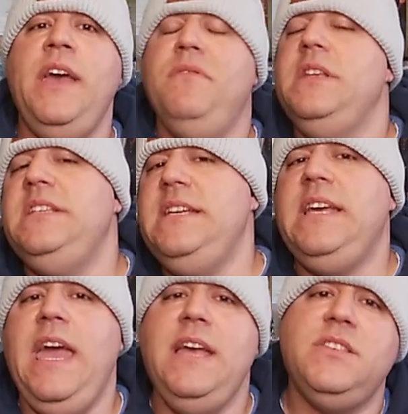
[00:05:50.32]
and the
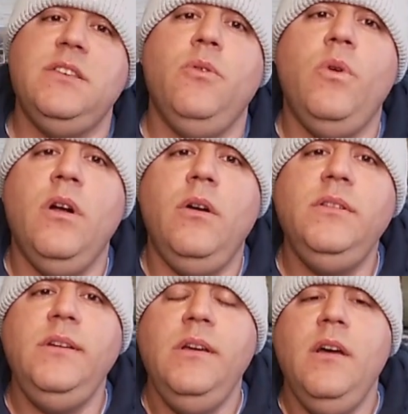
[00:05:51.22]
DKs of the
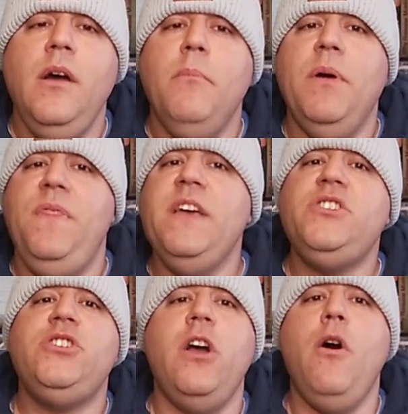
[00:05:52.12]
world, but
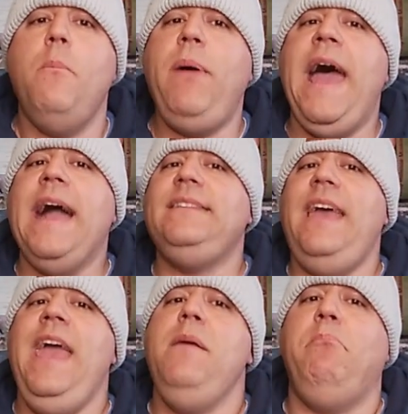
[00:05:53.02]
this show packed
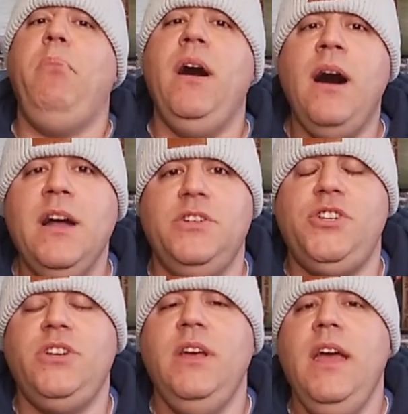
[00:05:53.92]
a
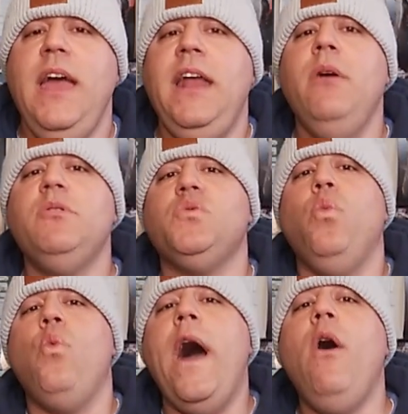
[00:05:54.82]
punch. And it was
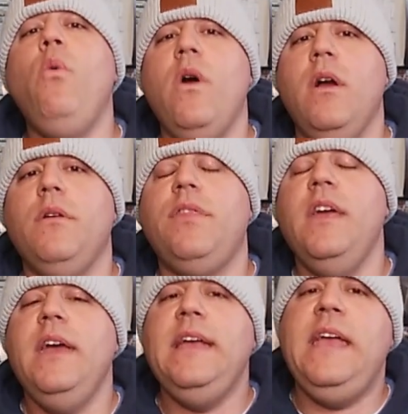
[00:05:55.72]
well
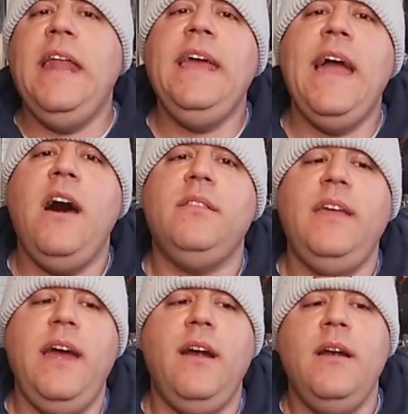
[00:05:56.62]
worth getting out
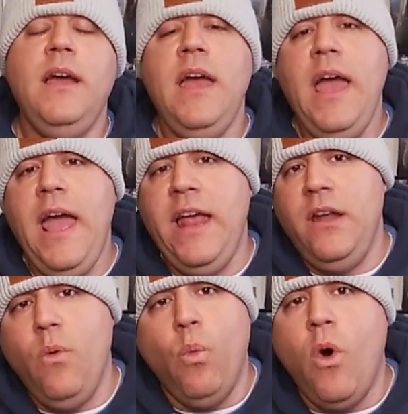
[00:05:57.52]
there
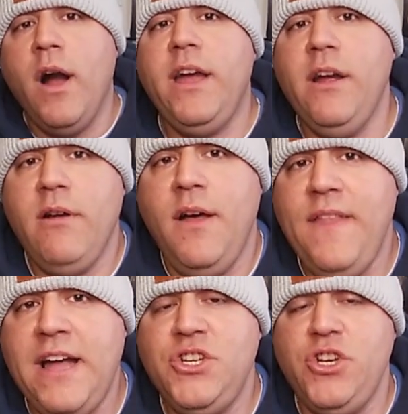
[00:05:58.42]
and walking around
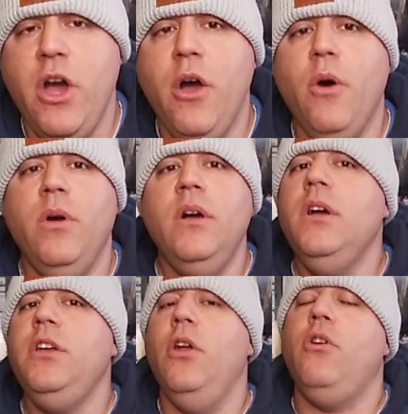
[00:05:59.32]
that show,
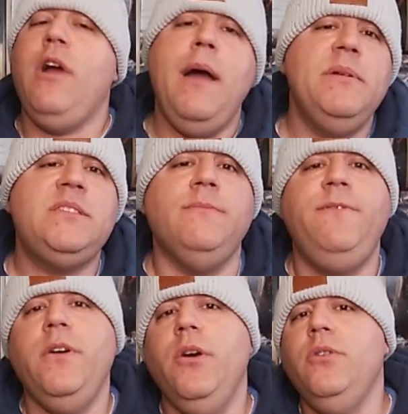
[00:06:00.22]
grabbing some
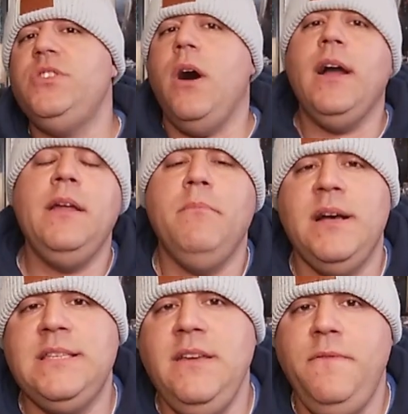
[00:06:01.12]
food, talking
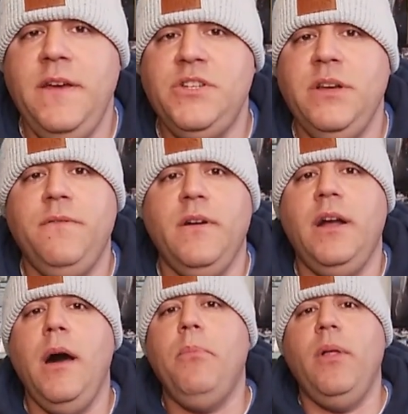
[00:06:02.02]
musky fishing for
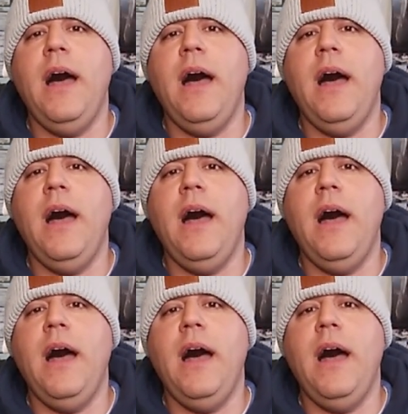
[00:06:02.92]
a couple